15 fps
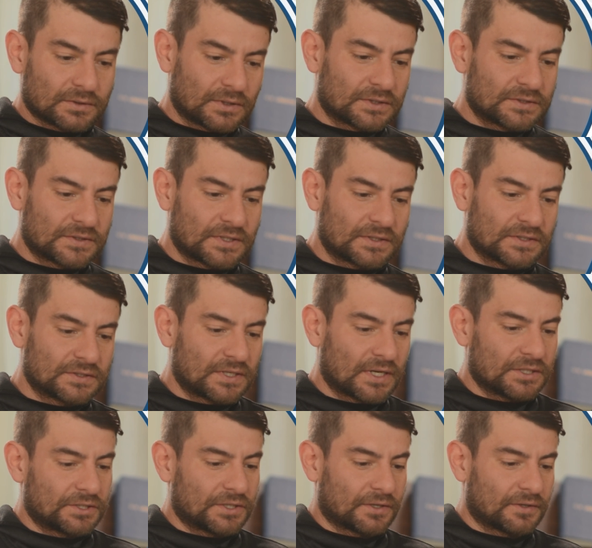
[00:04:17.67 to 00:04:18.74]
let's set the
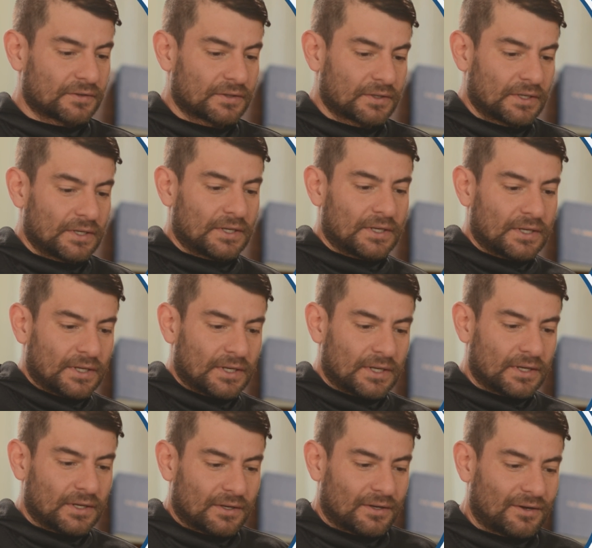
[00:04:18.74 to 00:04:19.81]
stage here
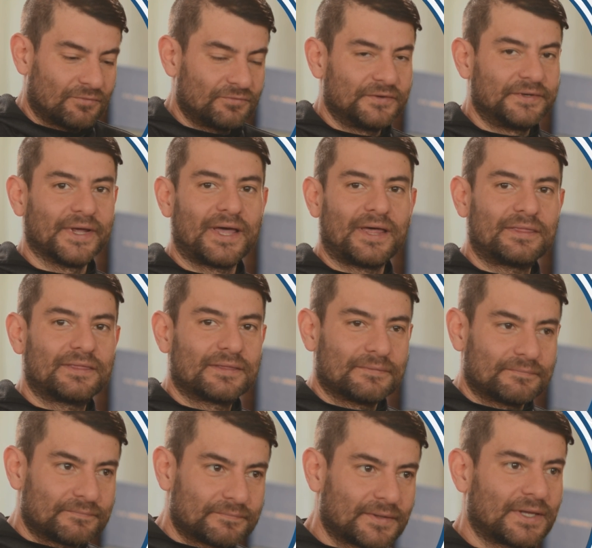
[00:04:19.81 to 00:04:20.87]
of
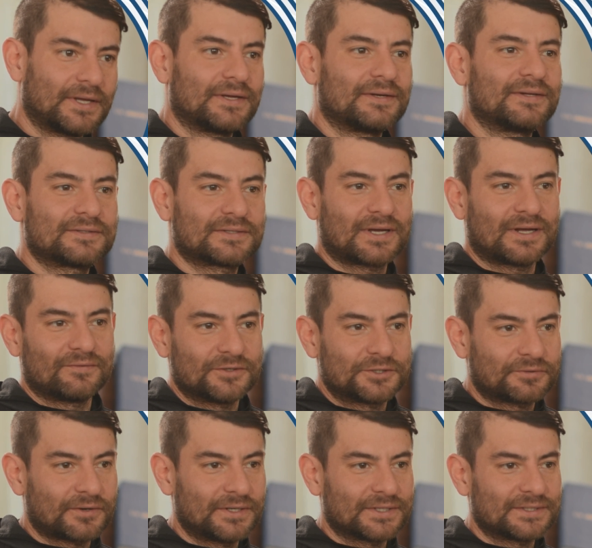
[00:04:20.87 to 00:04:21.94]
death. And it's kind of a
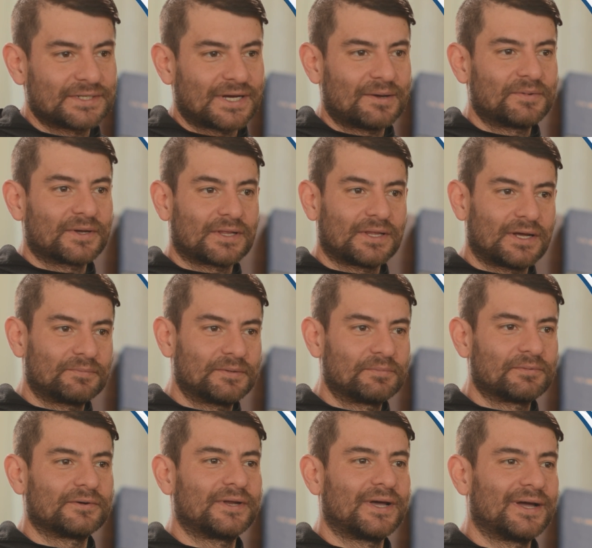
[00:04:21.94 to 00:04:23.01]
trending topic. A lot of
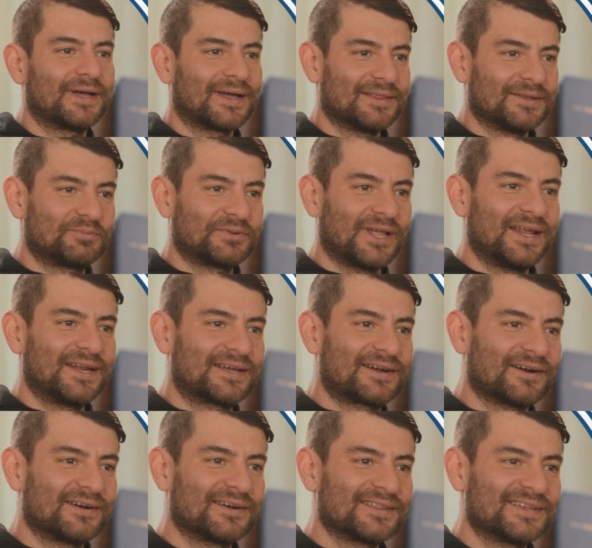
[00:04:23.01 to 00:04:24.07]
people are dying on the planet
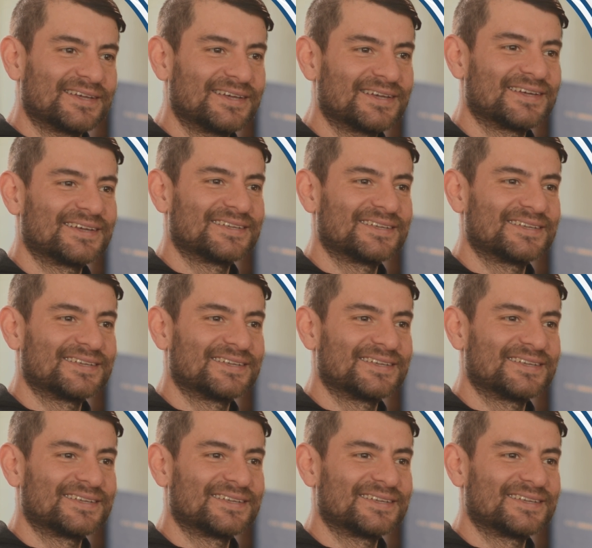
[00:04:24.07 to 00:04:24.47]
currently.